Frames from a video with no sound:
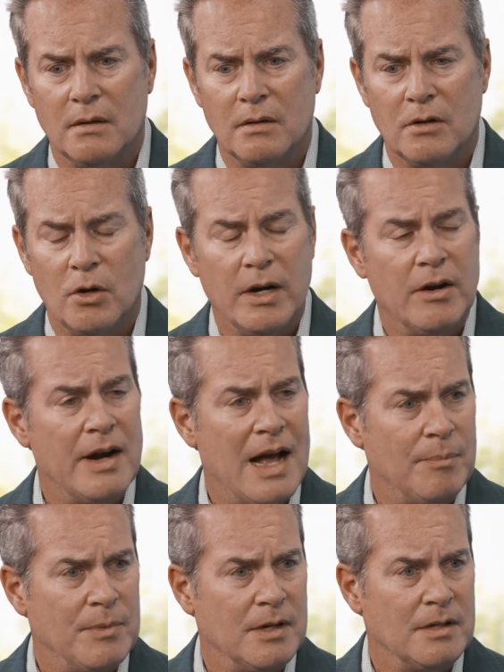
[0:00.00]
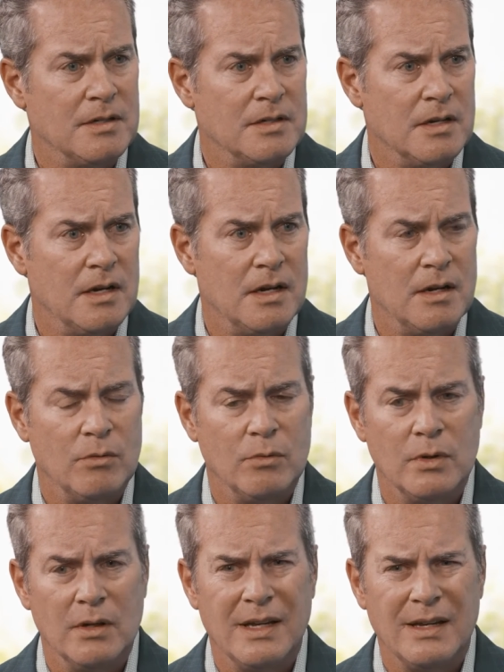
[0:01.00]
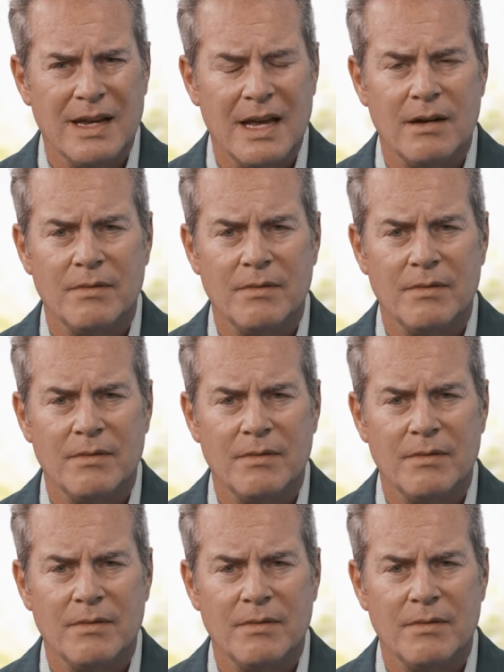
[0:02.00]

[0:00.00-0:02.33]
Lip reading: coherent optics, really kind